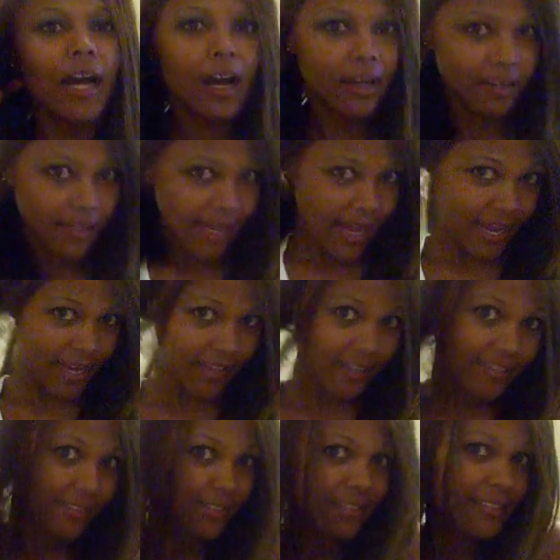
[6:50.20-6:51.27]
Okay,
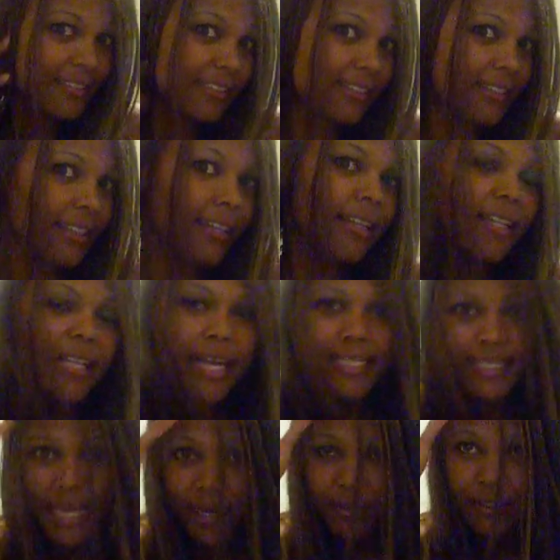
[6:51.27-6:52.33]

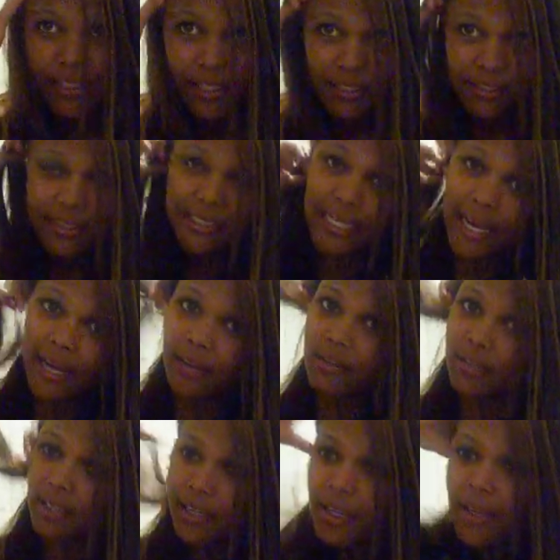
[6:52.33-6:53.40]
that's how it turns out.
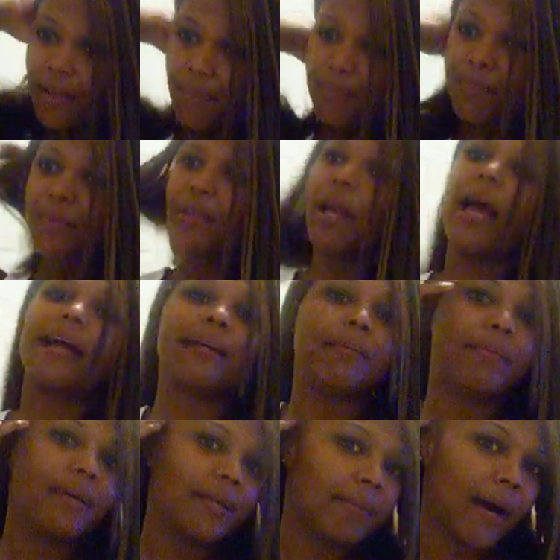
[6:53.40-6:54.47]
I can
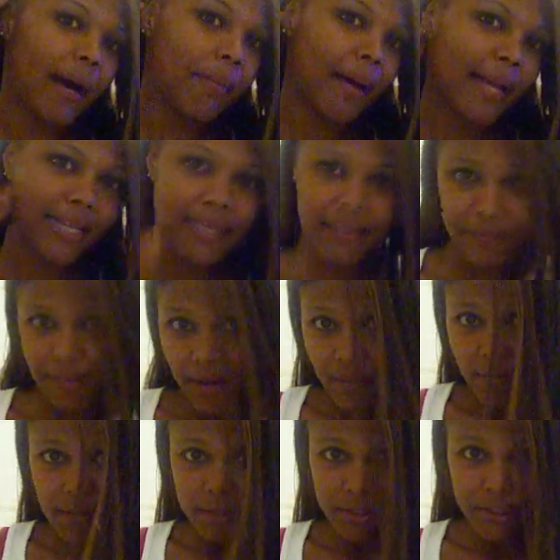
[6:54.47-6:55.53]
put it behind my ear if I
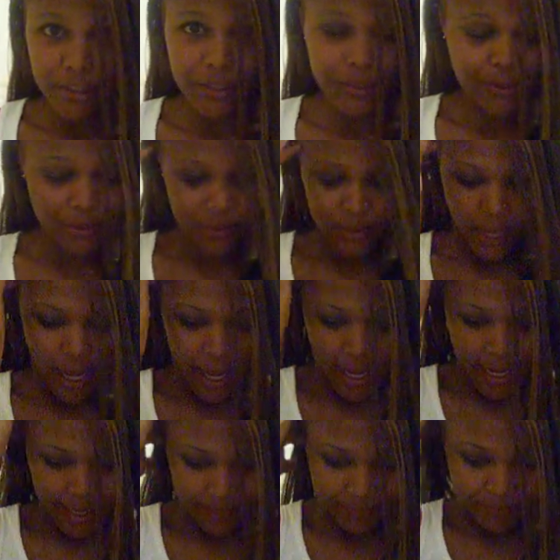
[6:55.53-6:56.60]
want to.
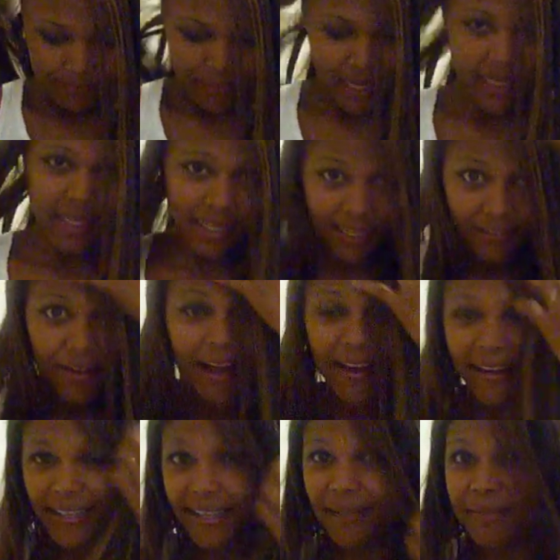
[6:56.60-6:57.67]
Um, I love
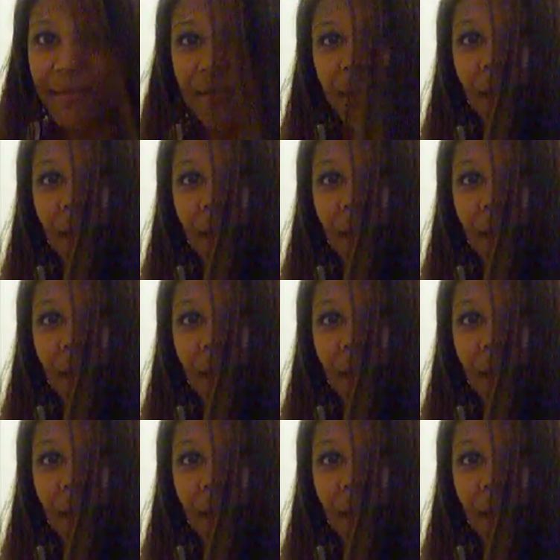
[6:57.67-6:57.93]
how it comes